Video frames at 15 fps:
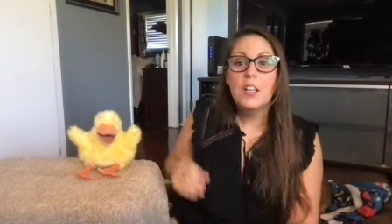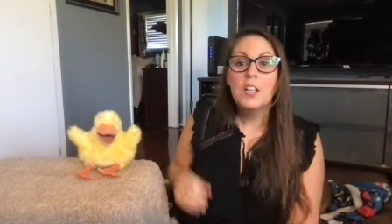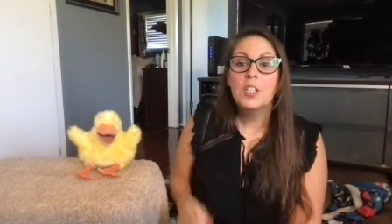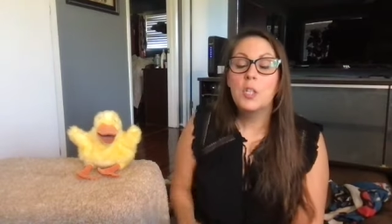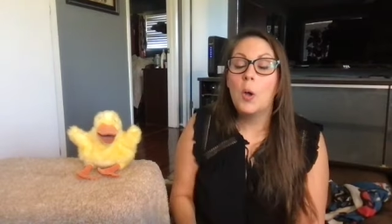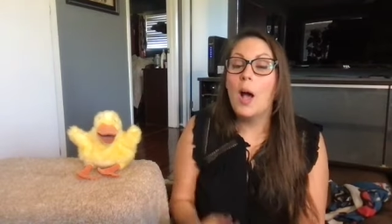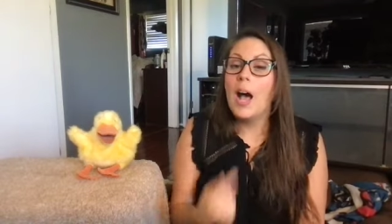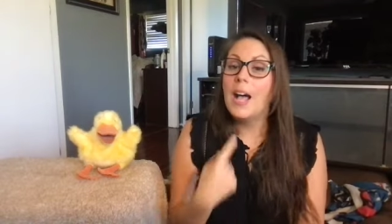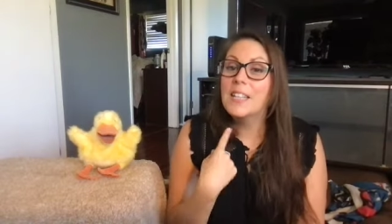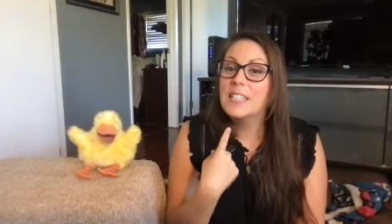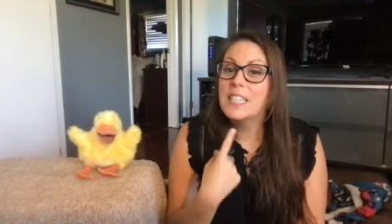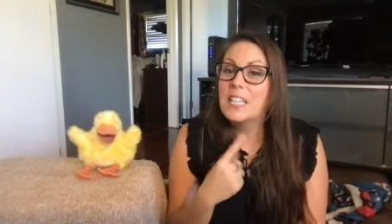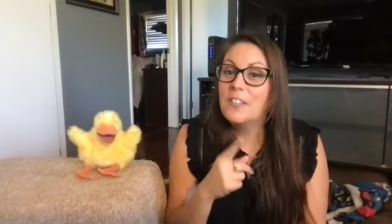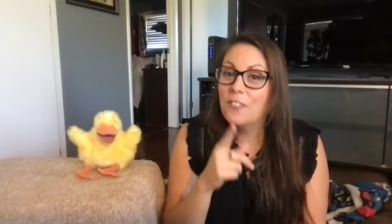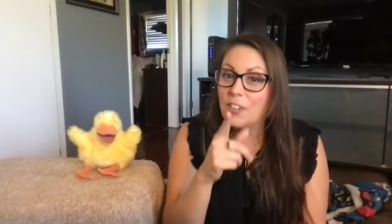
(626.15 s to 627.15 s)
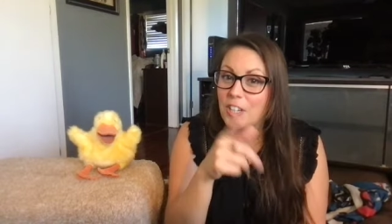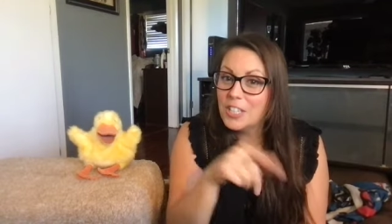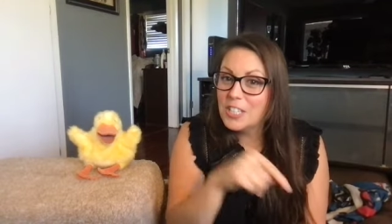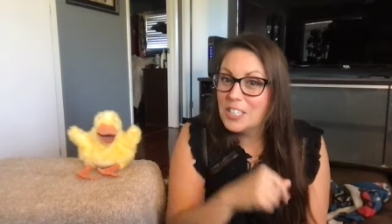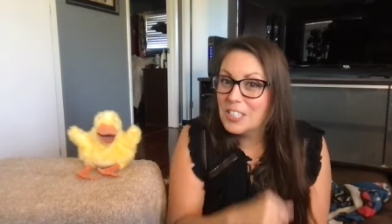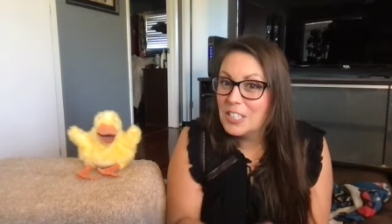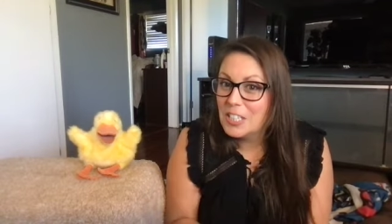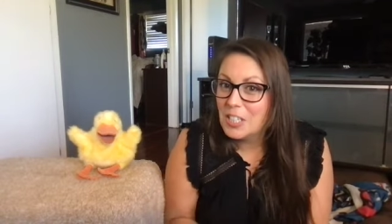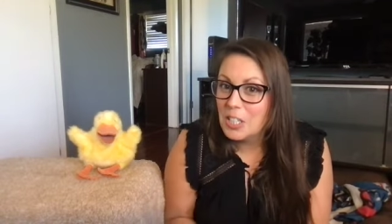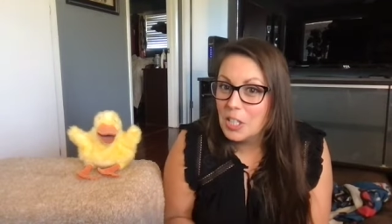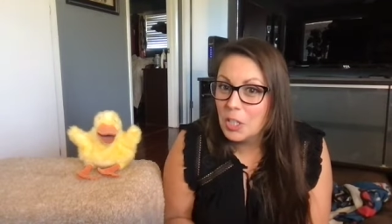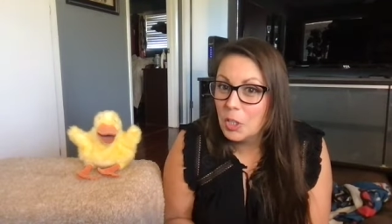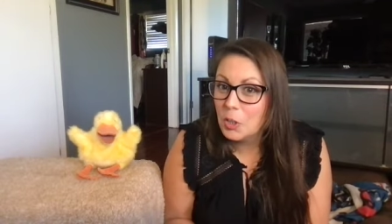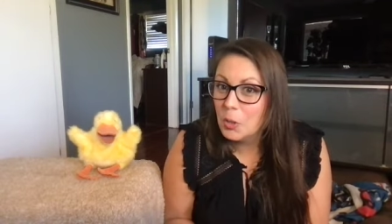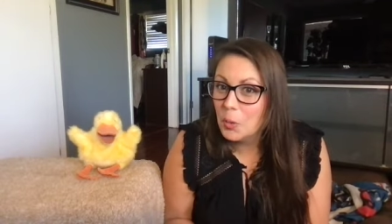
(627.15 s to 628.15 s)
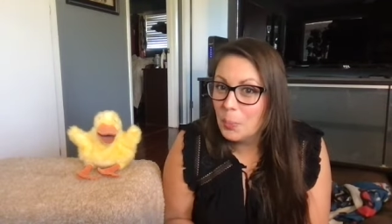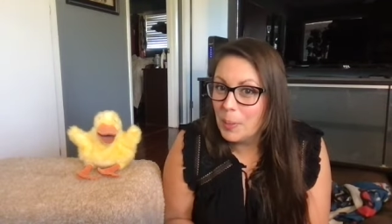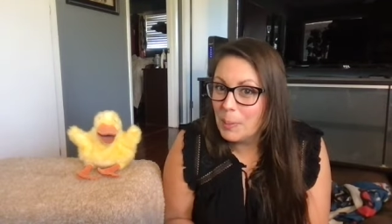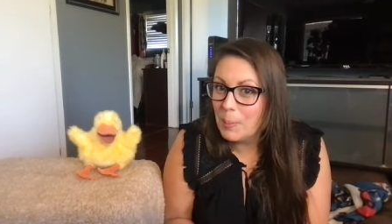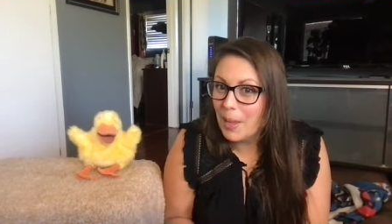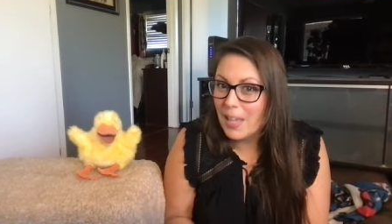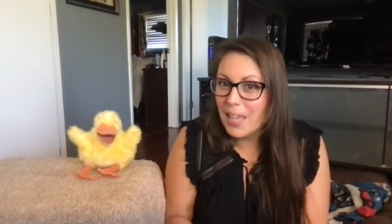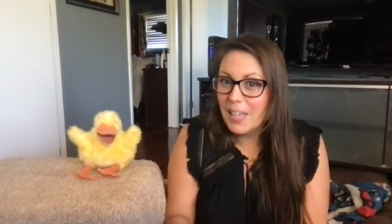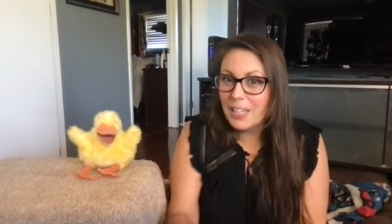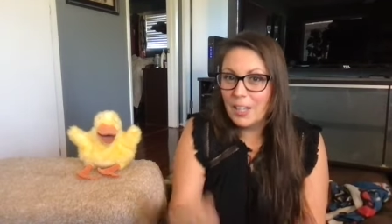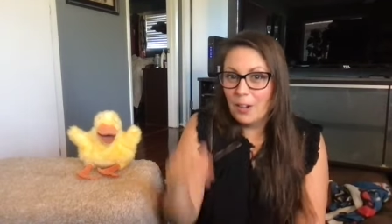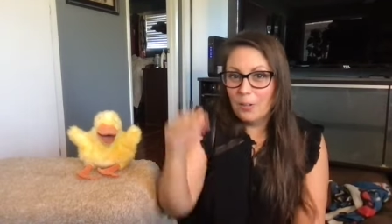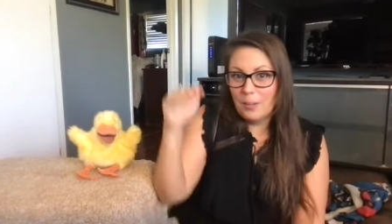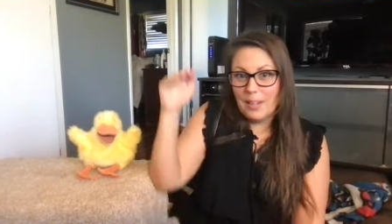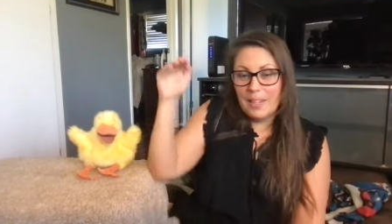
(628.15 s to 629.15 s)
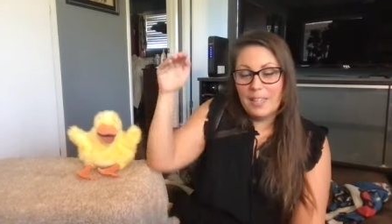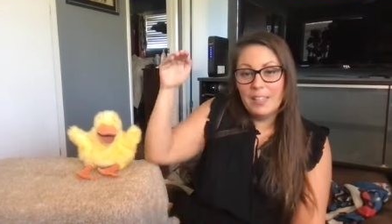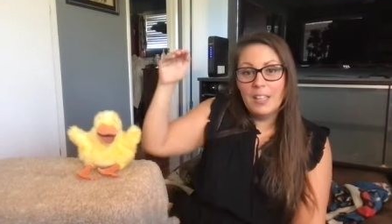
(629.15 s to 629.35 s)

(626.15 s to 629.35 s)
So I'll sing first. You be my echo. Ready?